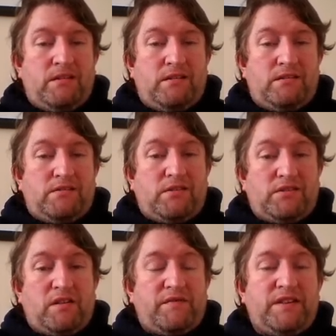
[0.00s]
So
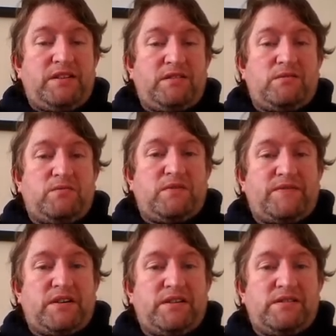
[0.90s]
start feeding the good wolf,
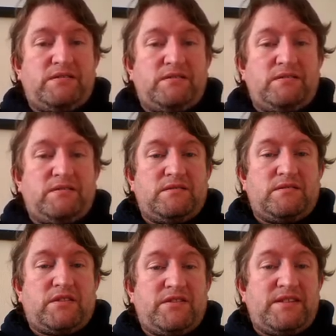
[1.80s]
guys,
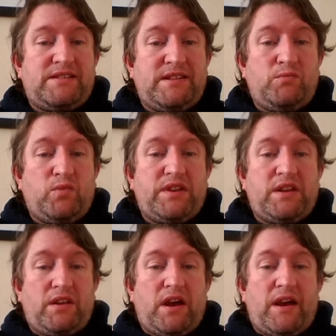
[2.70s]
because it's in within.
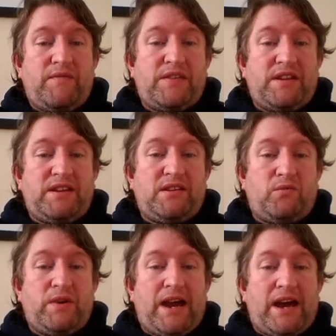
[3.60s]
Everything that
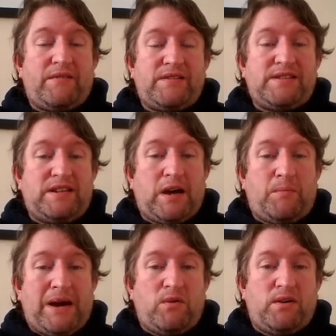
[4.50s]
we have is in our
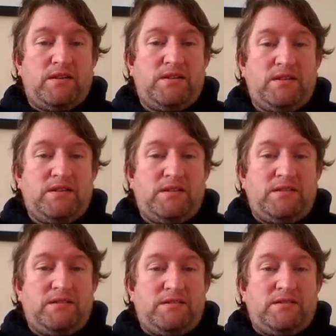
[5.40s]
power.
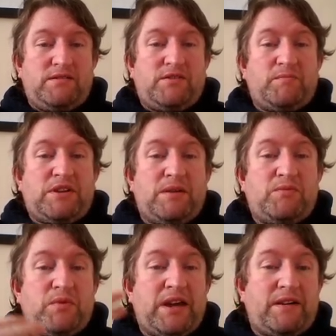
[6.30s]
Sometimes
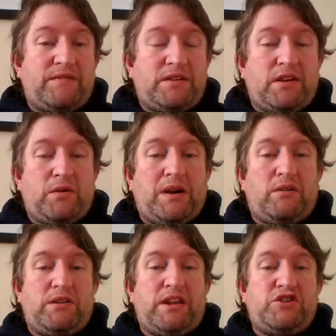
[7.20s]
we have to go out
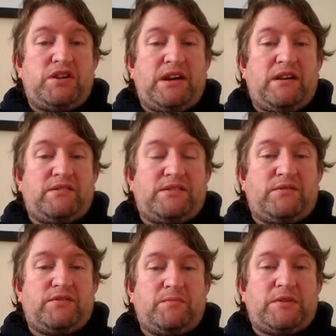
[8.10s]
and educate ourselves.
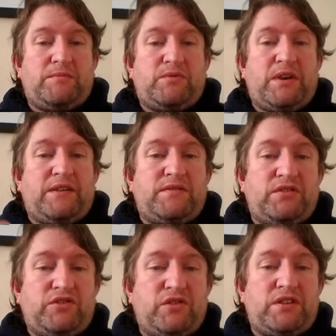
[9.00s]
Sometimes we have to
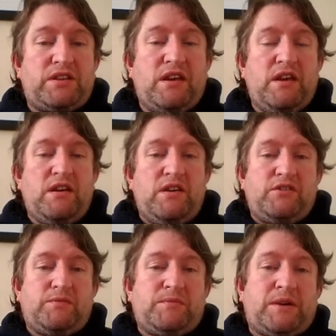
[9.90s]
study.
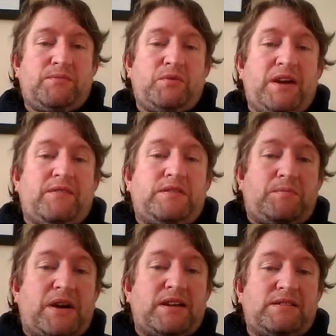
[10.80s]
Sometimes we have to
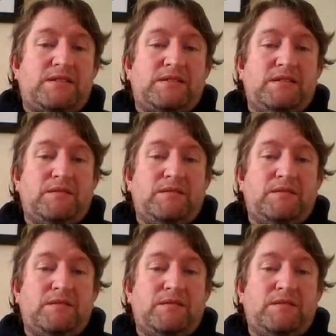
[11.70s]
practice.